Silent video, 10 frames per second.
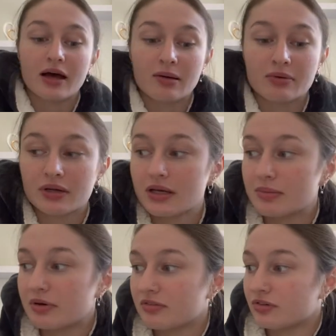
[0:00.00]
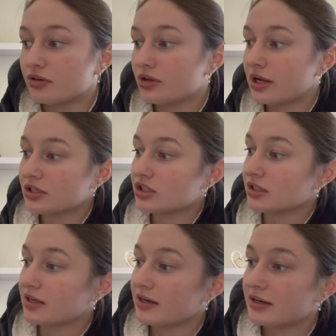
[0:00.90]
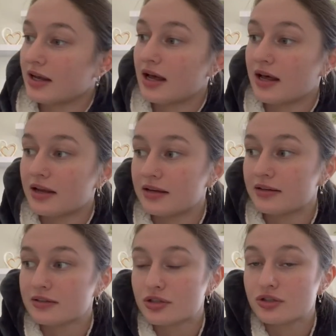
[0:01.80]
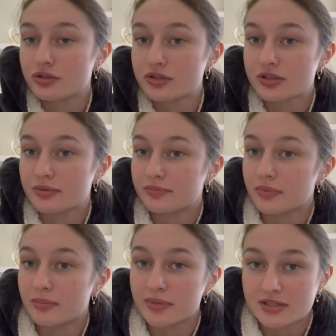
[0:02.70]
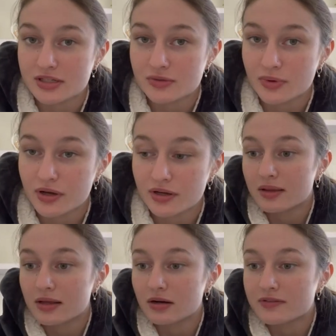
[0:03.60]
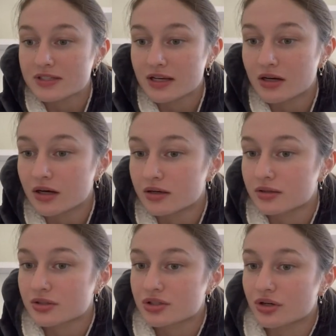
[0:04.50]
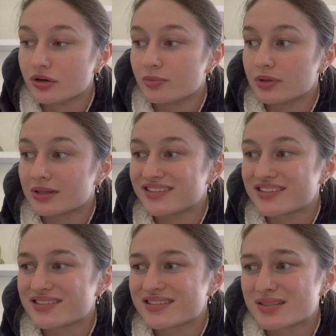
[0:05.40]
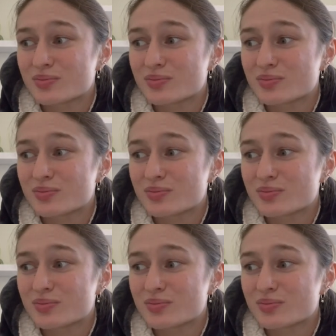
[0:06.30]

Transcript: I'm gonna eat my food and chill out and do some business work that I obviously can't show because it's